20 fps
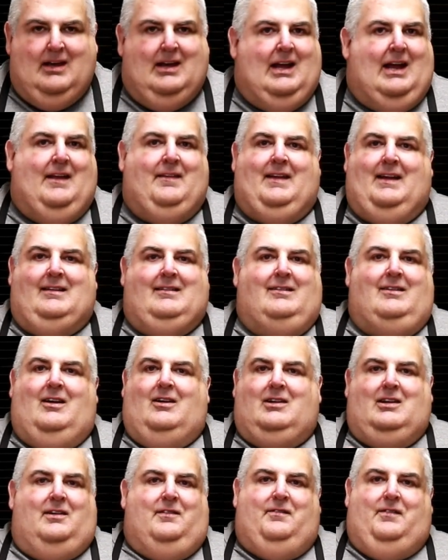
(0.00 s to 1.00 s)
And that's
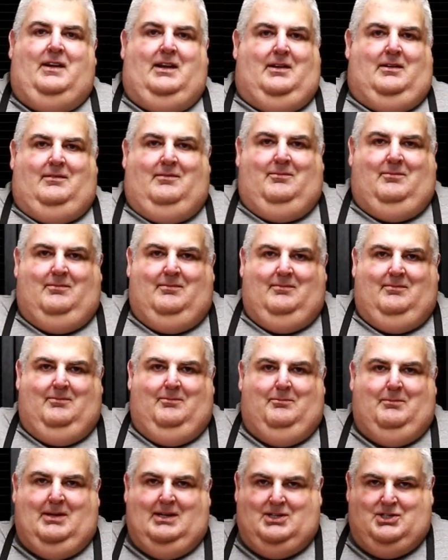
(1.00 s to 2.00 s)
not going to feed
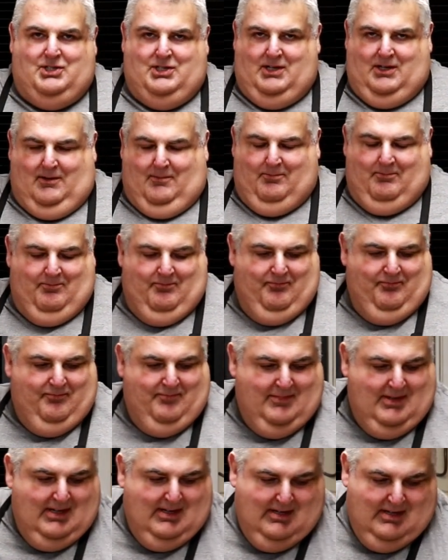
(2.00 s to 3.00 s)
Big Jim.
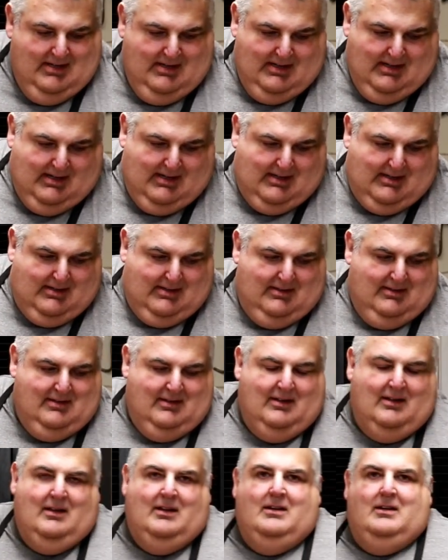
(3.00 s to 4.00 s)

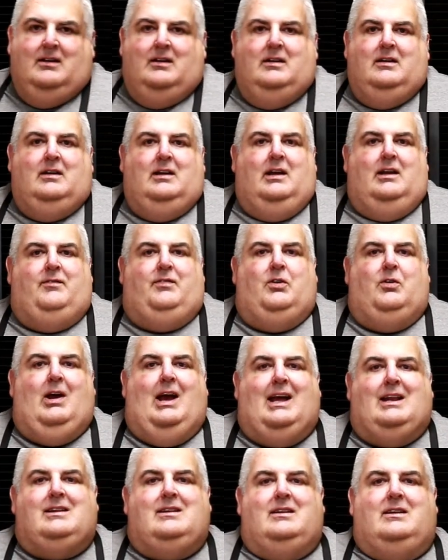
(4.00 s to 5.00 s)
If you
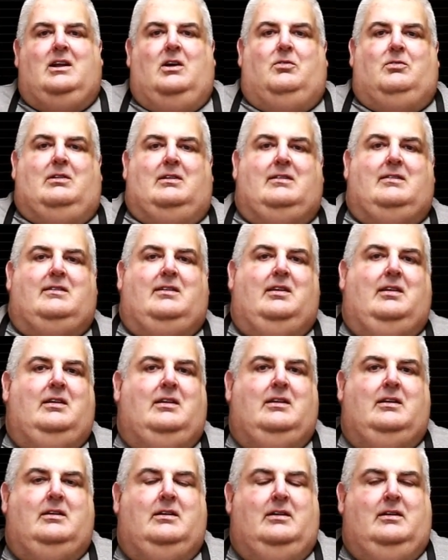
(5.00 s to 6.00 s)
hadn't noticed,
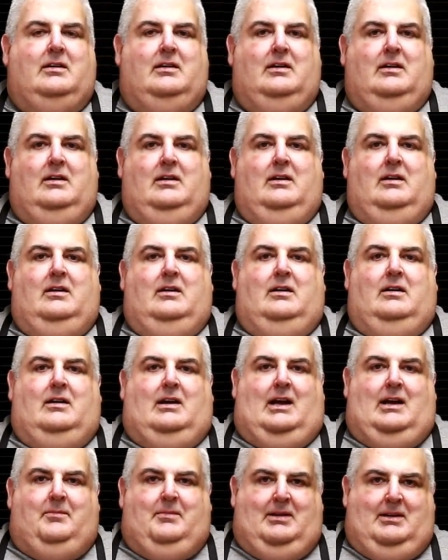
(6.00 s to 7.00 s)

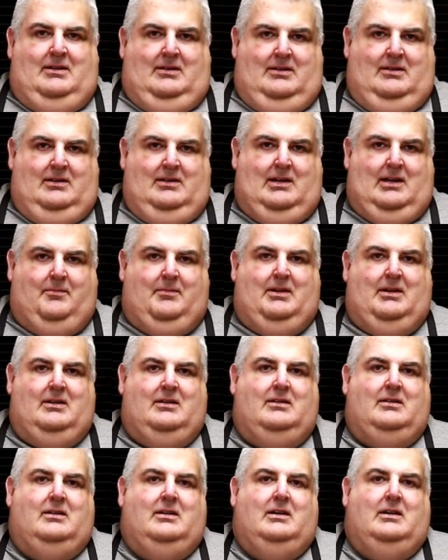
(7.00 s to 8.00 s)
I'm
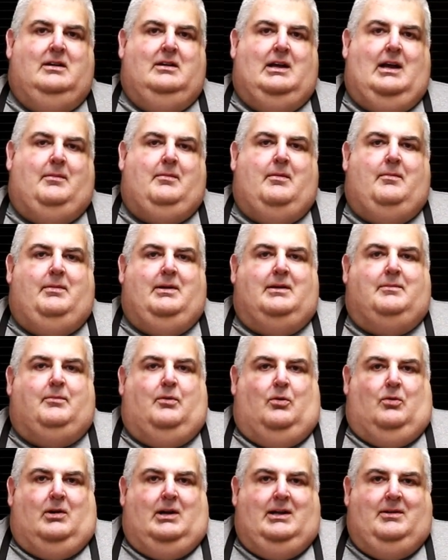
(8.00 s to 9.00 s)
a big
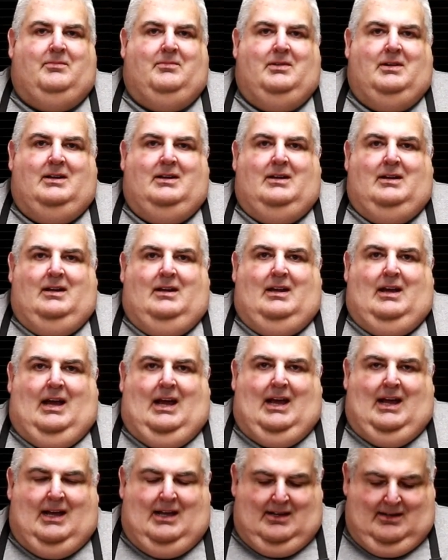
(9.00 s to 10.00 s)
boy.
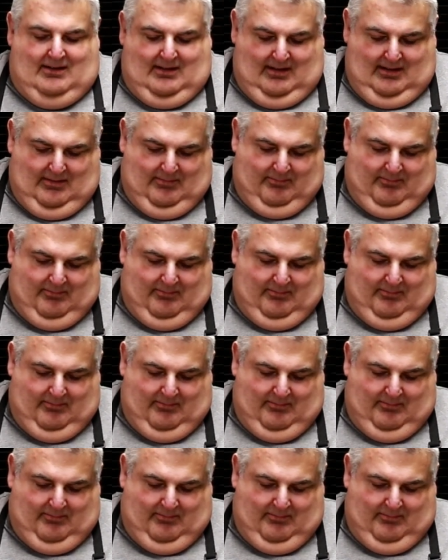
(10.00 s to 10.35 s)
And